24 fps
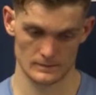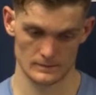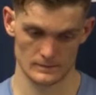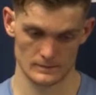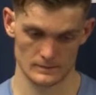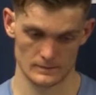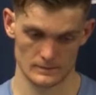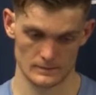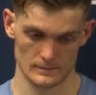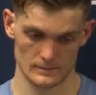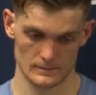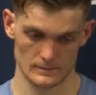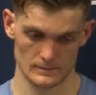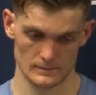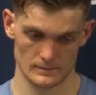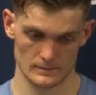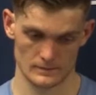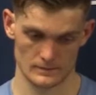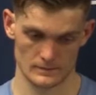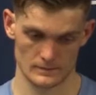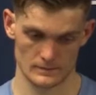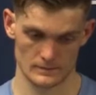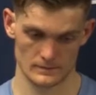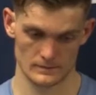
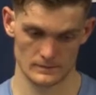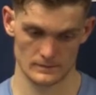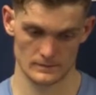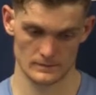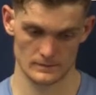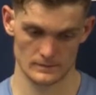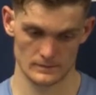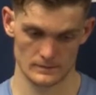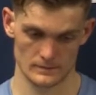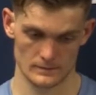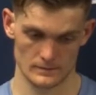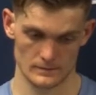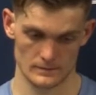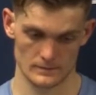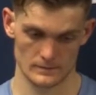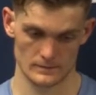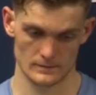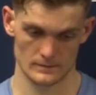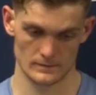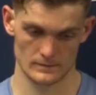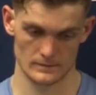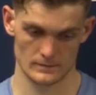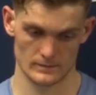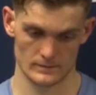
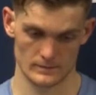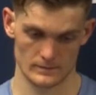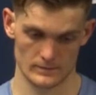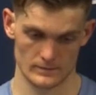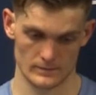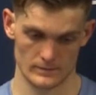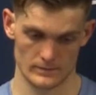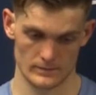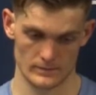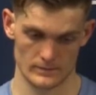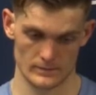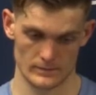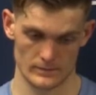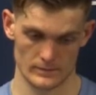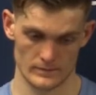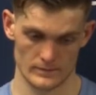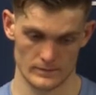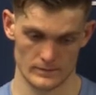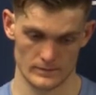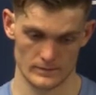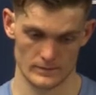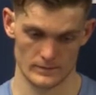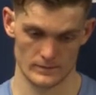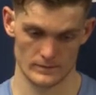
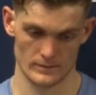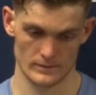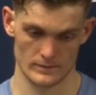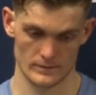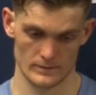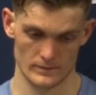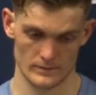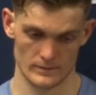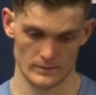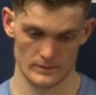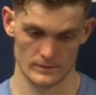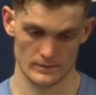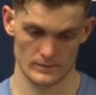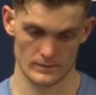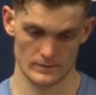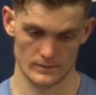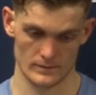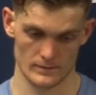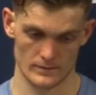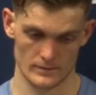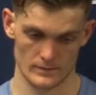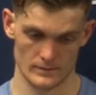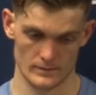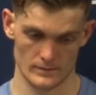
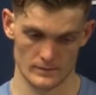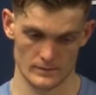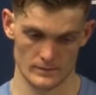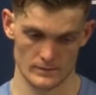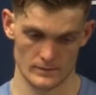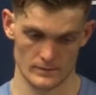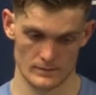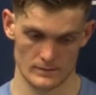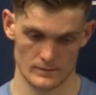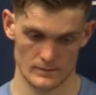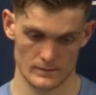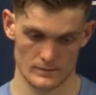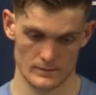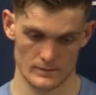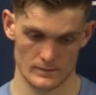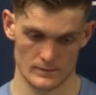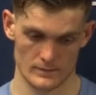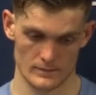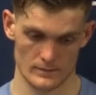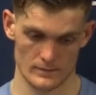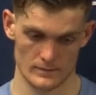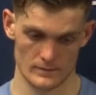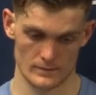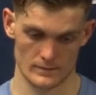
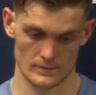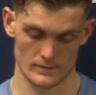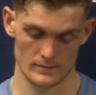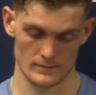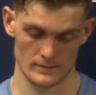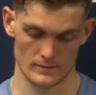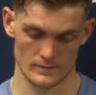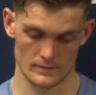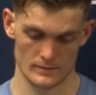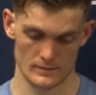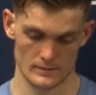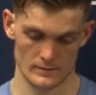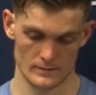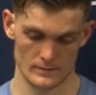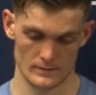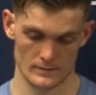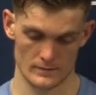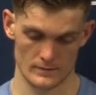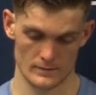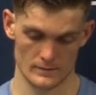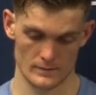The person shown says nothing.